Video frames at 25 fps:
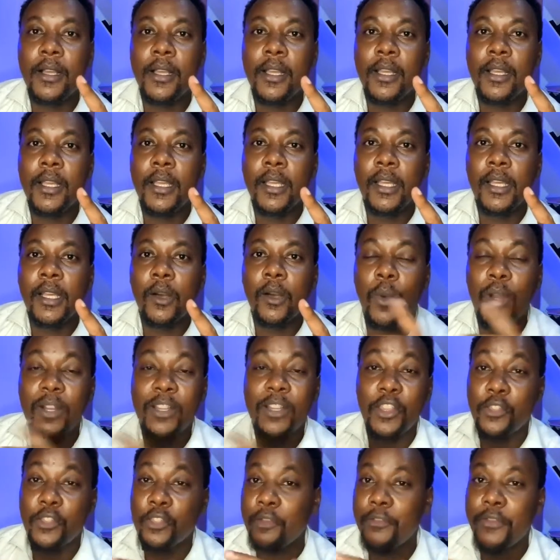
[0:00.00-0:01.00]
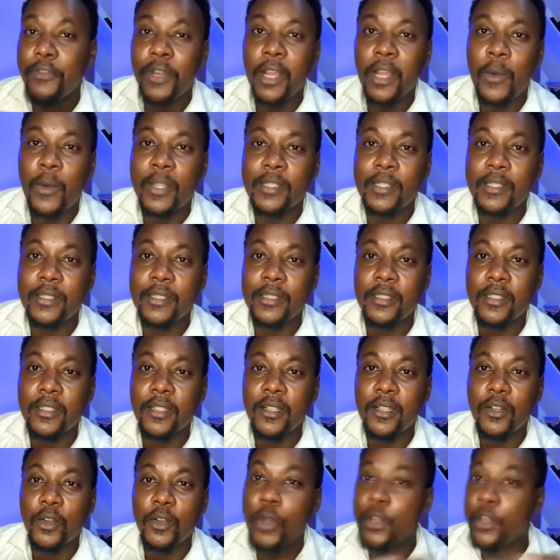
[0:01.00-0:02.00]
what South Africa was
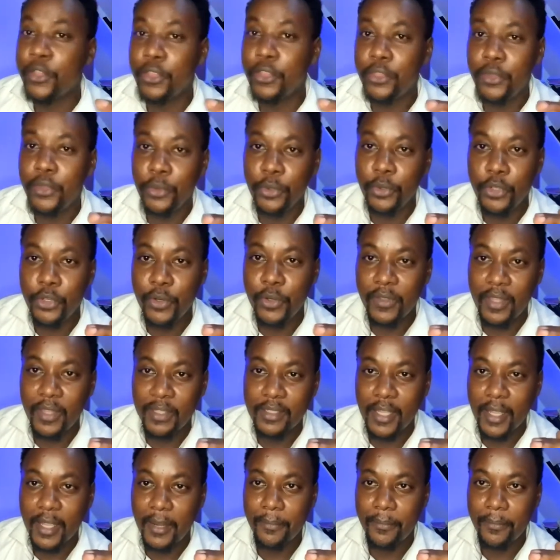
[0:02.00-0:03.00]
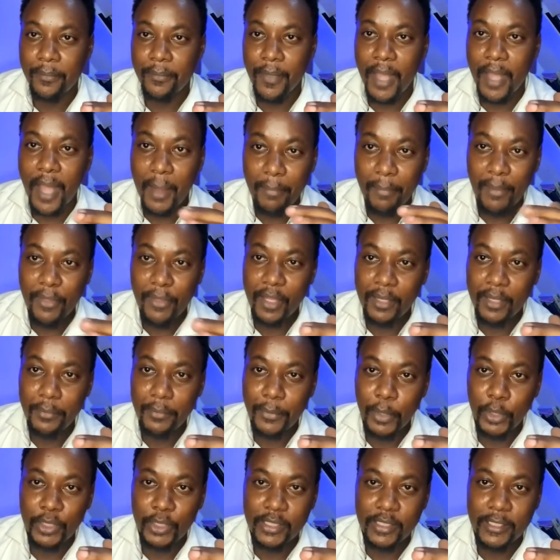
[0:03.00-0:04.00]
going through during that time, apartheid
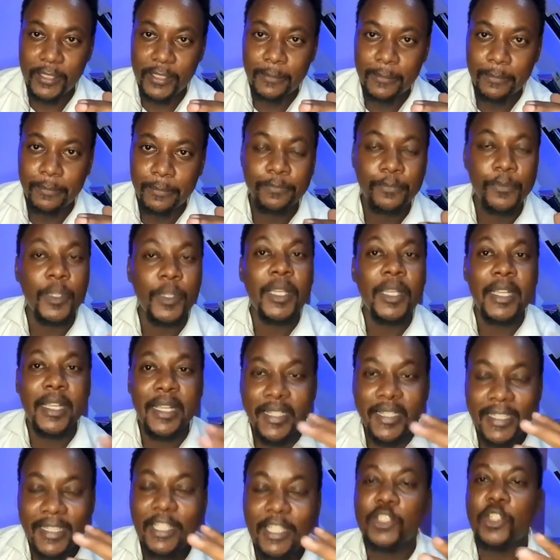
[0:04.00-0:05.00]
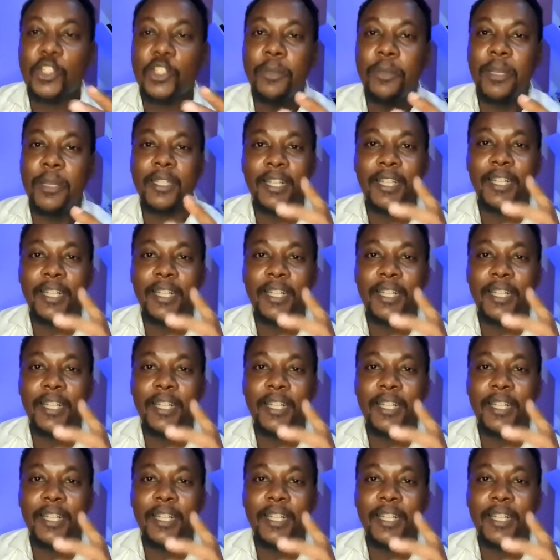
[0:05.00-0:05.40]
policy. Nelson Mandela